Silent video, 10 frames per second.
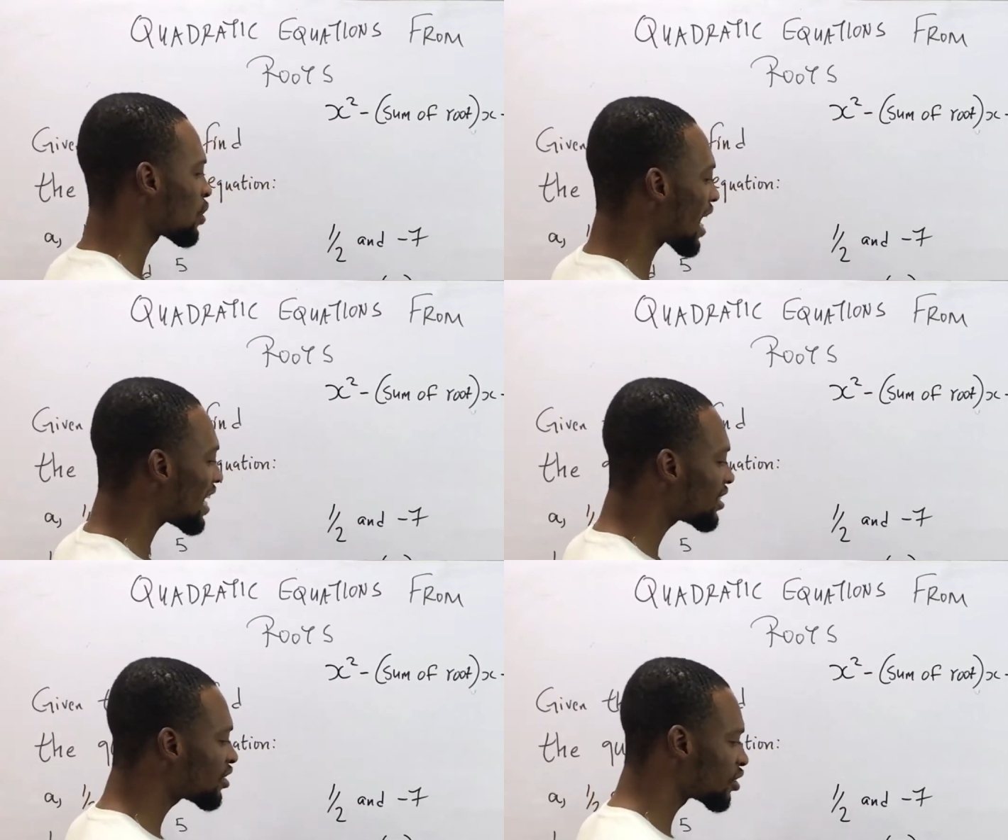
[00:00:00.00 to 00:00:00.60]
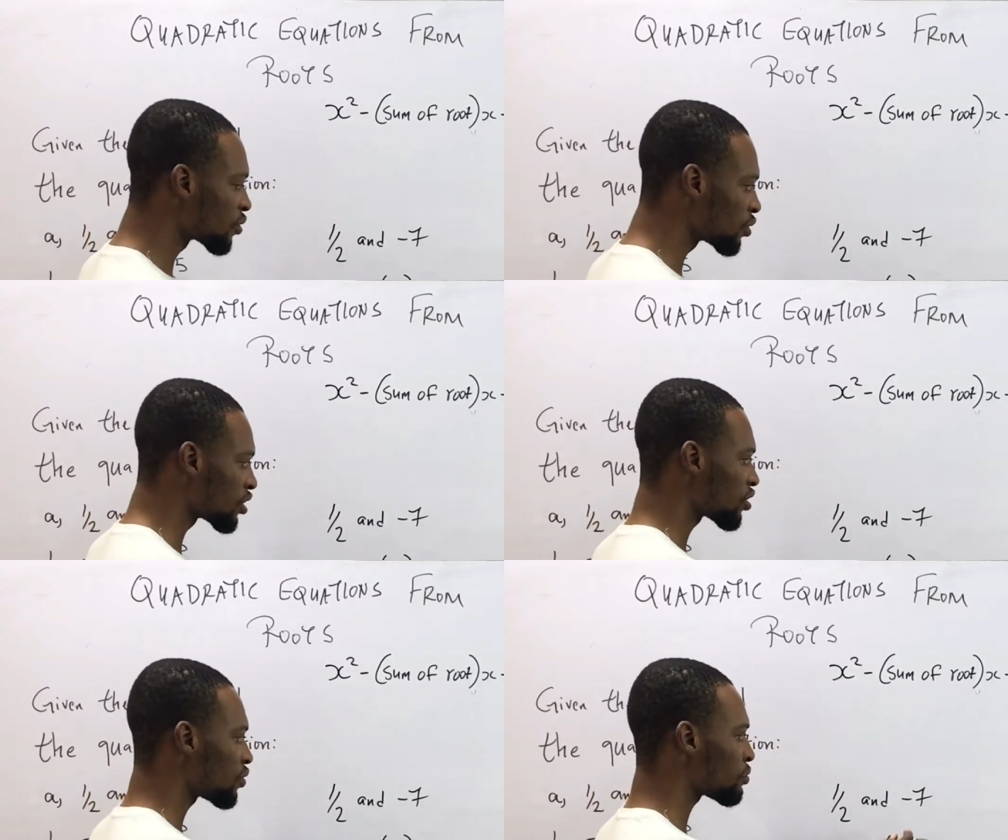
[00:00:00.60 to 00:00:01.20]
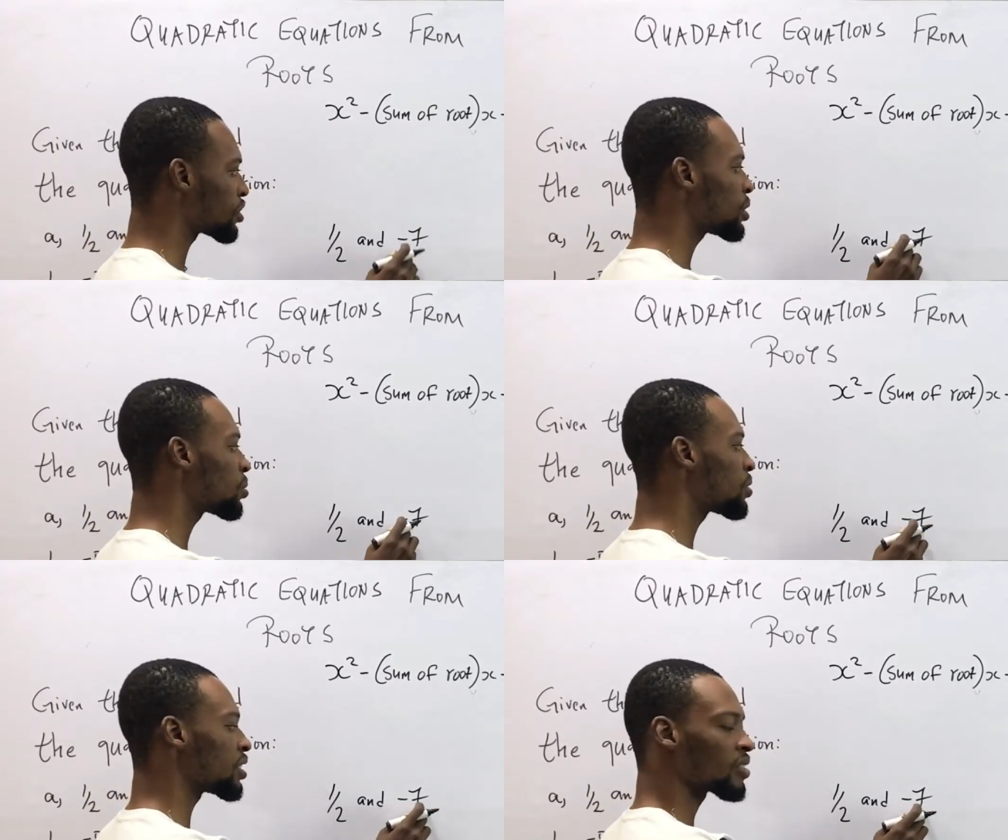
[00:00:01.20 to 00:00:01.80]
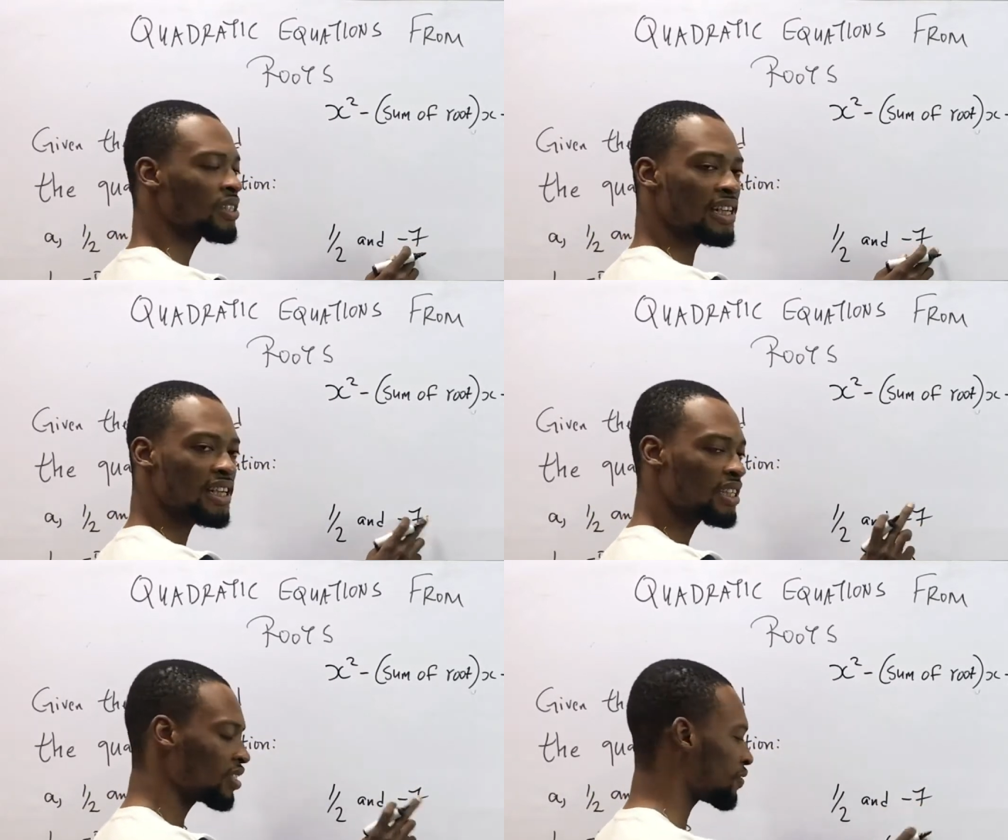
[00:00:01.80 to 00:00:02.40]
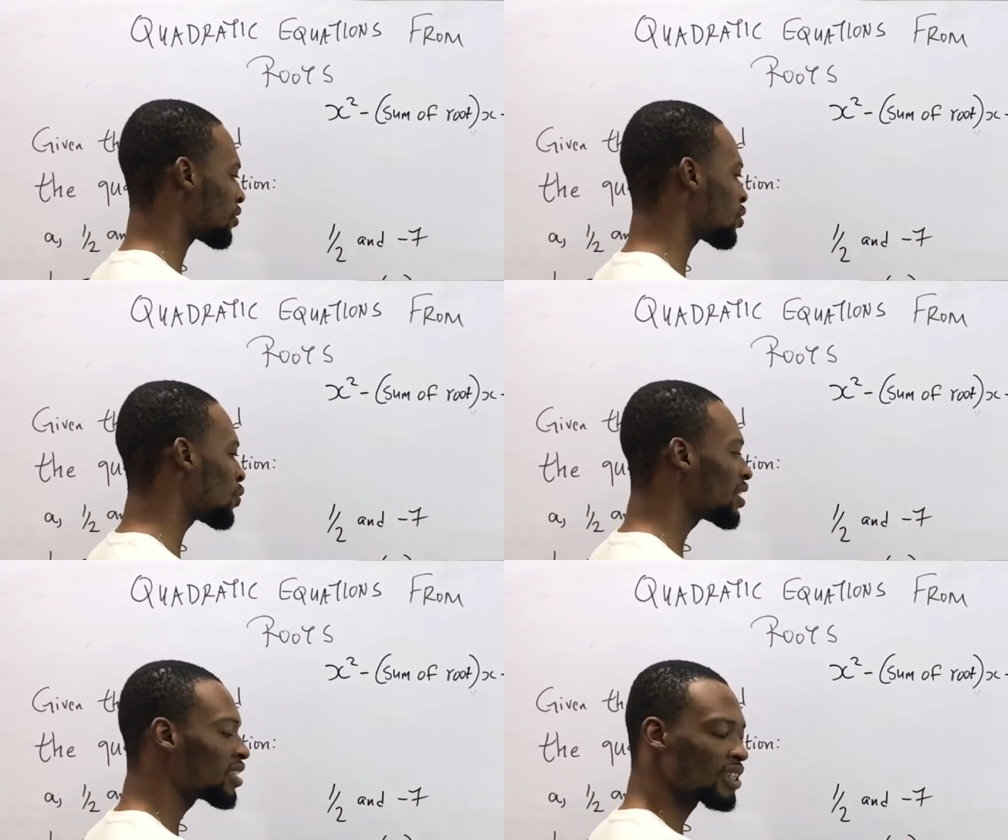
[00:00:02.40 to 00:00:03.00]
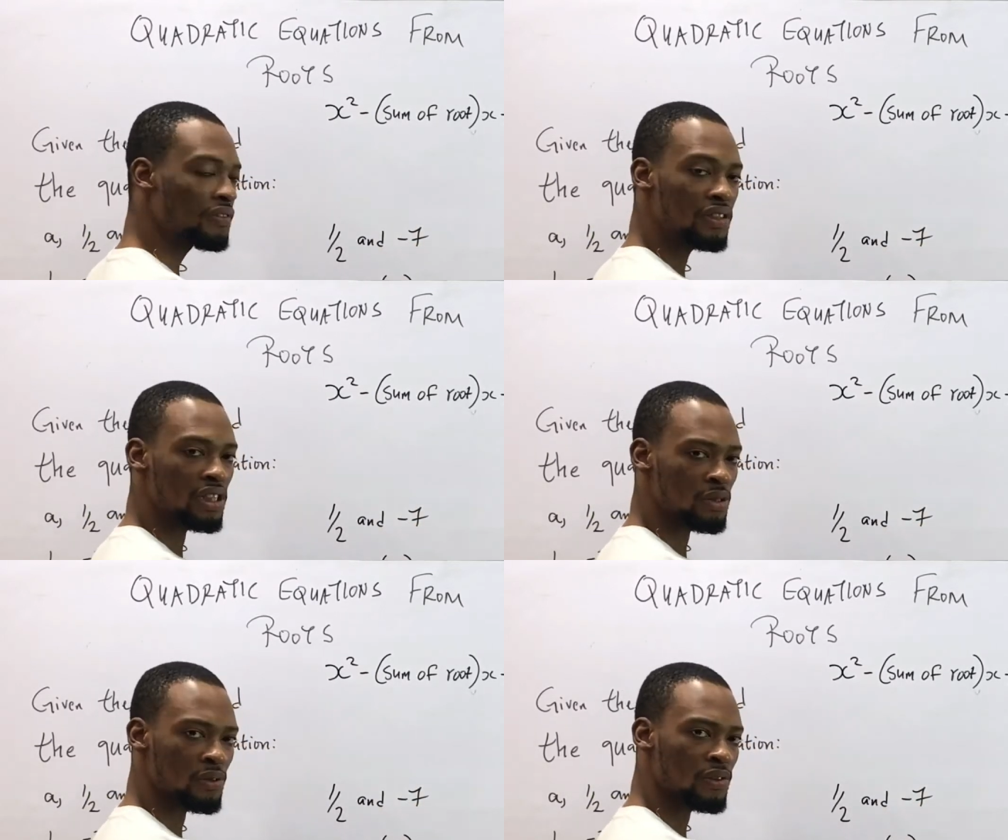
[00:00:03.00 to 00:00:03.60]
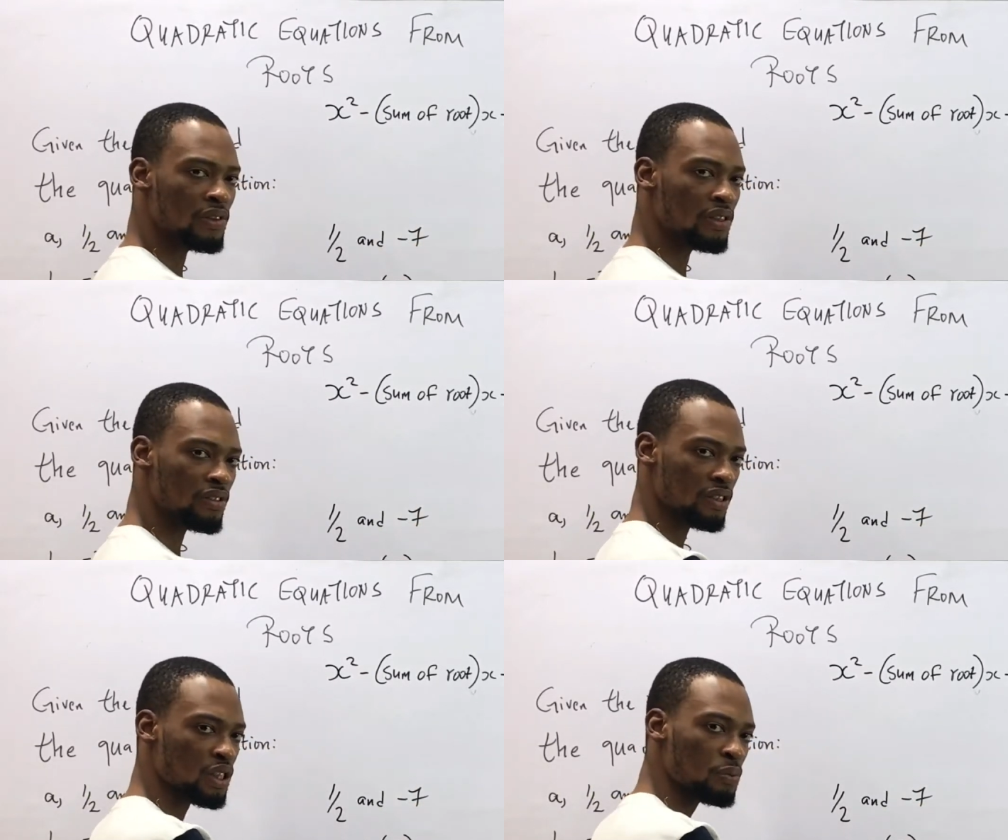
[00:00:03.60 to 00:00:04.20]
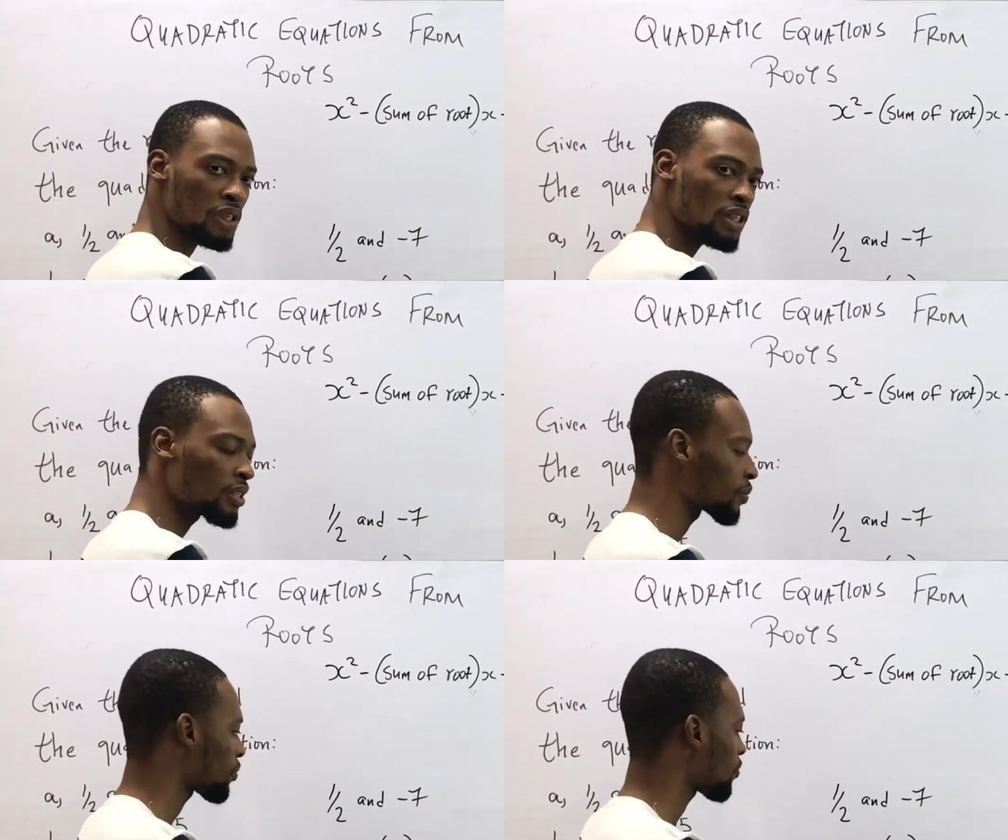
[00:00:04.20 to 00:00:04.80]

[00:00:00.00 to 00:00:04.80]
We are adding the roots, but this root is negative, so we give it its own respect.